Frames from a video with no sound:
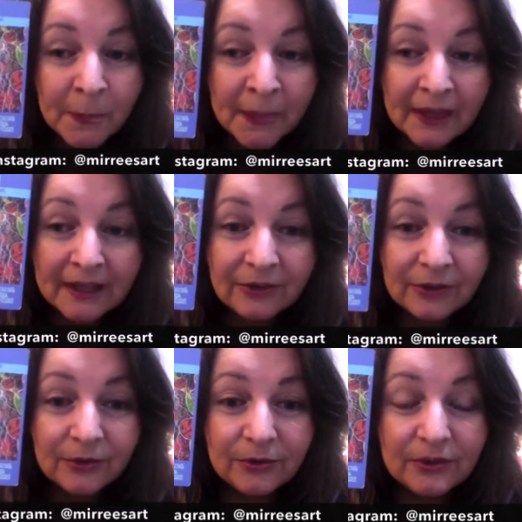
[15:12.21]
You
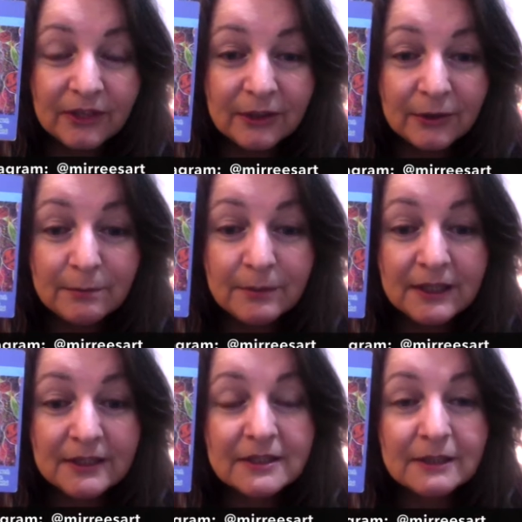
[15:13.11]
know, there could be
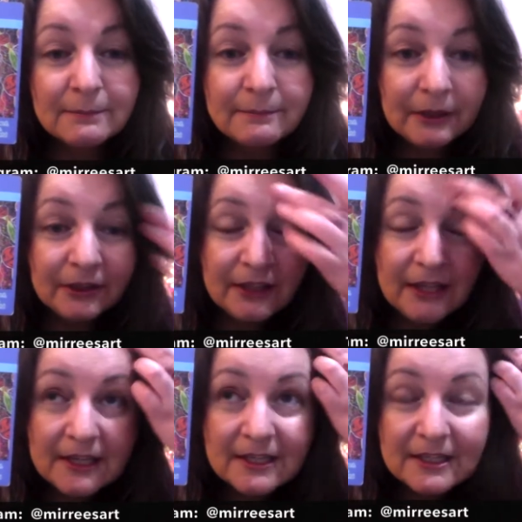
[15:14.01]
some
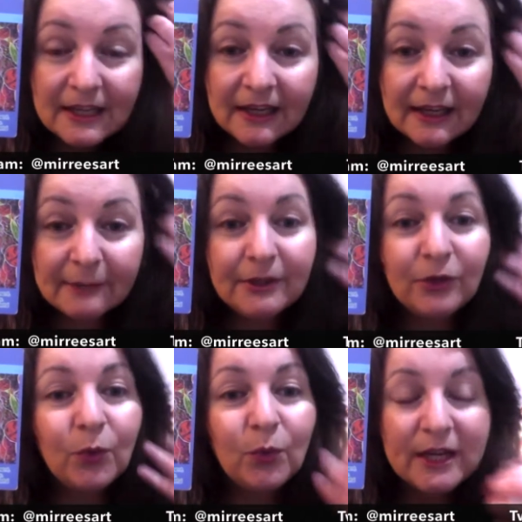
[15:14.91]
learnings that are coming your
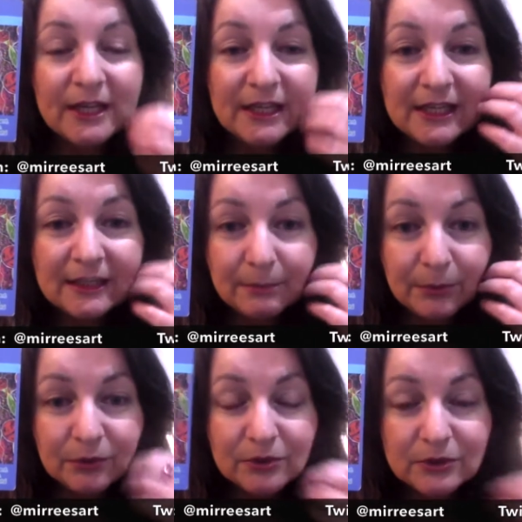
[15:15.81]
way in
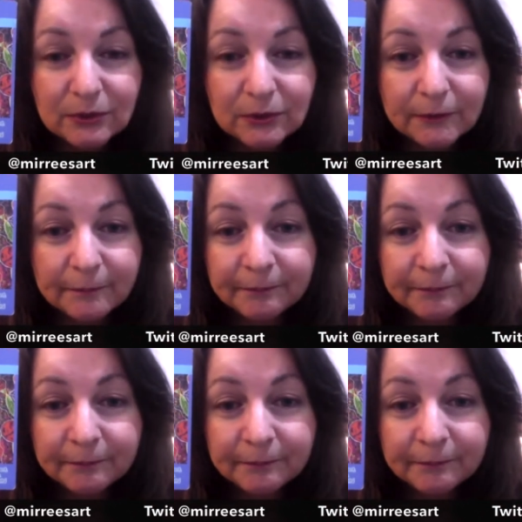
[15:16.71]
books, or,